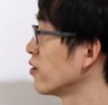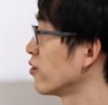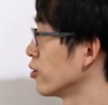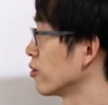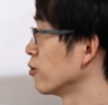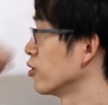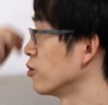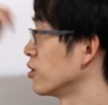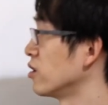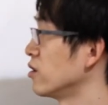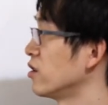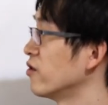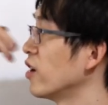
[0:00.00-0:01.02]
you would
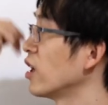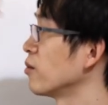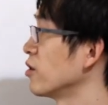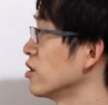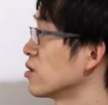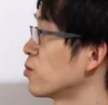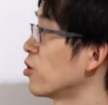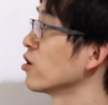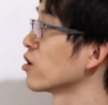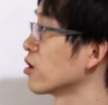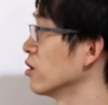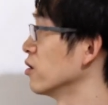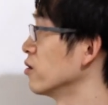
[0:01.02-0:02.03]
develop this
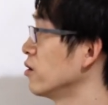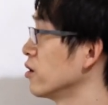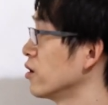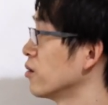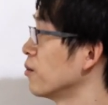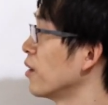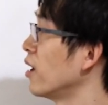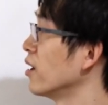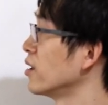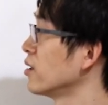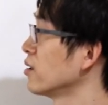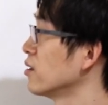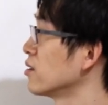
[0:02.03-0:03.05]
protocol in your
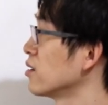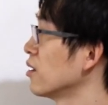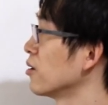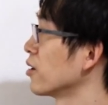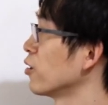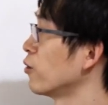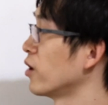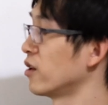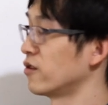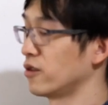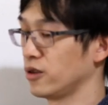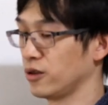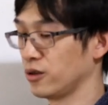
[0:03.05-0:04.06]
mind. Is that, okay,
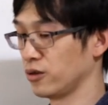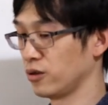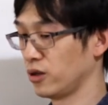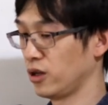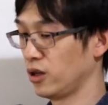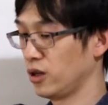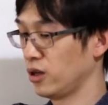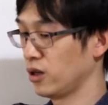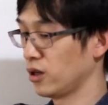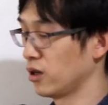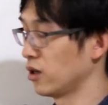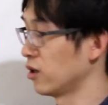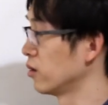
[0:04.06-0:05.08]
whenever you
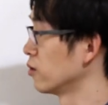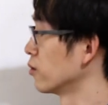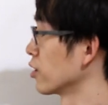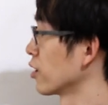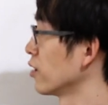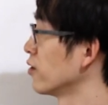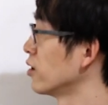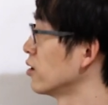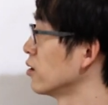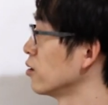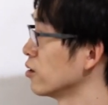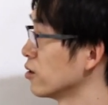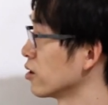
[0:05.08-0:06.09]
are
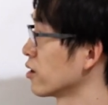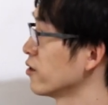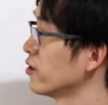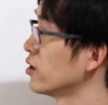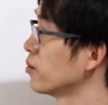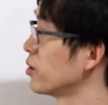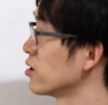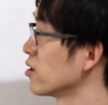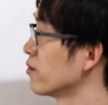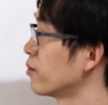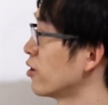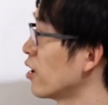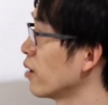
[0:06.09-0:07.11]
given a piece
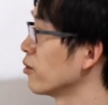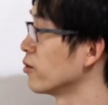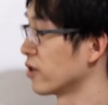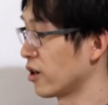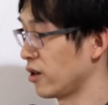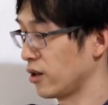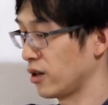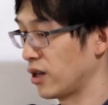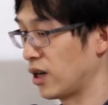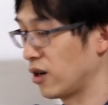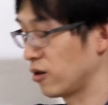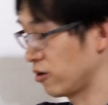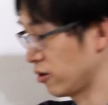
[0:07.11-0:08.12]
of problem, okay, then
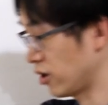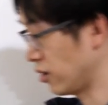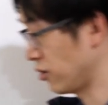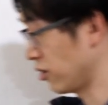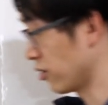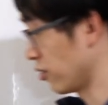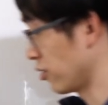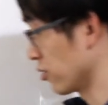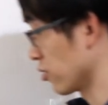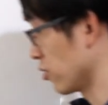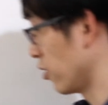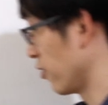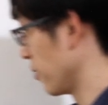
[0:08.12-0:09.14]
how you're going to solve